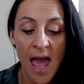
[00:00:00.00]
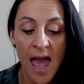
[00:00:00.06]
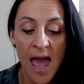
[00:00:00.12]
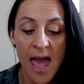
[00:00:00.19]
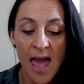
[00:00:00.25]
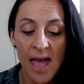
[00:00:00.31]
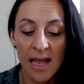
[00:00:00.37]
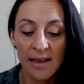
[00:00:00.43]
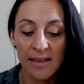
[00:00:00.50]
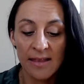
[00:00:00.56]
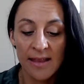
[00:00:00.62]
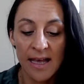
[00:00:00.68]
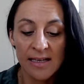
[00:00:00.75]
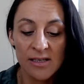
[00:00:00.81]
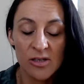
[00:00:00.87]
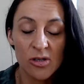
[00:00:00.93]
and
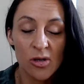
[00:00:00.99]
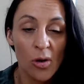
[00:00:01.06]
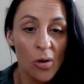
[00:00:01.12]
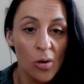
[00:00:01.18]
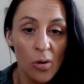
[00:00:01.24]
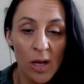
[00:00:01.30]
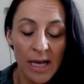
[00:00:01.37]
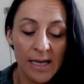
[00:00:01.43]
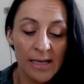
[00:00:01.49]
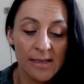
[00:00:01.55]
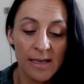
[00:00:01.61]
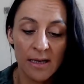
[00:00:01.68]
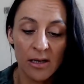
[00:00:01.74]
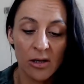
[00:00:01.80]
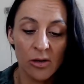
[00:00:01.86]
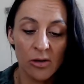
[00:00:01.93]
they're so
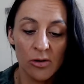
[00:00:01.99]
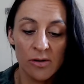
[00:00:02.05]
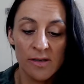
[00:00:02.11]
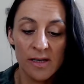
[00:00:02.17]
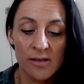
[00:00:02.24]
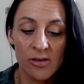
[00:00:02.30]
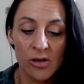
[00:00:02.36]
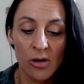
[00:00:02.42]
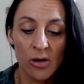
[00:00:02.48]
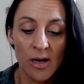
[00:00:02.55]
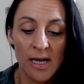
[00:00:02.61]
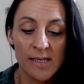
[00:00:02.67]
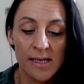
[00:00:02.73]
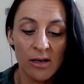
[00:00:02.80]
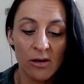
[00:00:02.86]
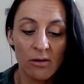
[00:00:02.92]
easy to use. They're so
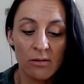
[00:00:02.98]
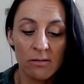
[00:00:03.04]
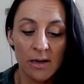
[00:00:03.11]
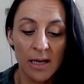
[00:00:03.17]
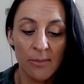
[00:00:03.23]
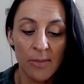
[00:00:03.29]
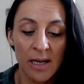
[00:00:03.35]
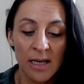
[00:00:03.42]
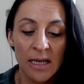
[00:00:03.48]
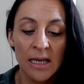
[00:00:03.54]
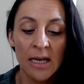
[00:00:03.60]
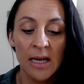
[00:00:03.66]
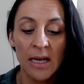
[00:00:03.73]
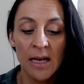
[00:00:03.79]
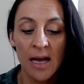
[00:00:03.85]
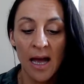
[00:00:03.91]
nice and creamy
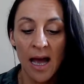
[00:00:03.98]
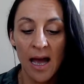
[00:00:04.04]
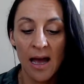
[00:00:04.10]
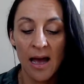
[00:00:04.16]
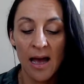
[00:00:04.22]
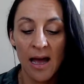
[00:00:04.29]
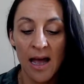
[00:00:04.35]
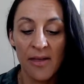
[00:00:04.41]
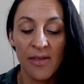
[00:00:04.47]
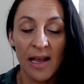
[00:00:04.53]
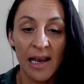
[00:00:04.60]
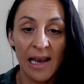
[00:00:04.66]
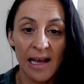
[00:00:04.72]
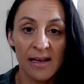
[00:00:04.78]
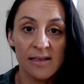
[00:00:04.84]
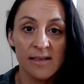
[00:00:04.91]
and they
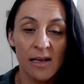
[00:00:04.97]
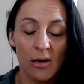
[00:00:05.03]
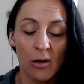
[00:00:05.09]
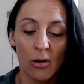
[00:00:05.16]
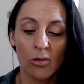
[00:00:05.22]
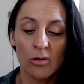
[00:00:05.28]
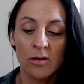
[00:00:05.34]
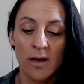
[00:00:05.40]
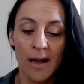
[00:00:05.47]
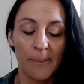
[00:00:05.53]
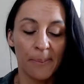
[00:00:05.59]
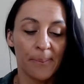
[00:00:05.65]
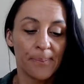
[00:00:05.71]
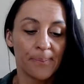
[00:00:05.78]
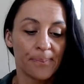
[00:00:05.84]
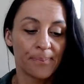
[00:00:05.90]
last a long time.
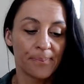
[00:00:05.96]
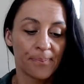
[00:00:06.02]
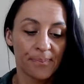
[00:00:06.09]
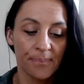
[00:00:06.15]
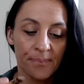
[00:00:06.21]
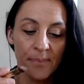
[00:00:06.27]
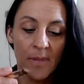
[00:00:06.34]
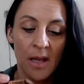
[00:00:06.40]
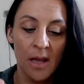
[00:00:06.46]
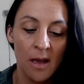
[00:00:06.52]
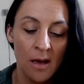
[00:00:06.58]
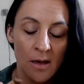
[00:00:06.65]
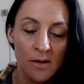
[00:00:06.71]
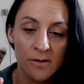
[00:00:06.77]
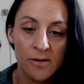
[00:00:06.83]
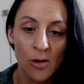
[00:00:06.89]

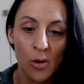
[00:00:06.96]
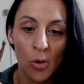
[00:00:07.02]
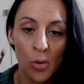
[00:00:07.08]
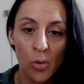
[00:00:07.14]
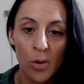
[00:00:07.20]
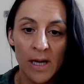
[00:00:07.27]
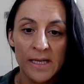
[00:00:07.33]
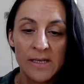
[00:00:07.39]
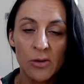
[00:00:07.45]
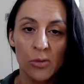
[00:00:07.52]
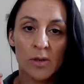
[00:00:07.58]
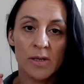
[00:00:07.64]
So always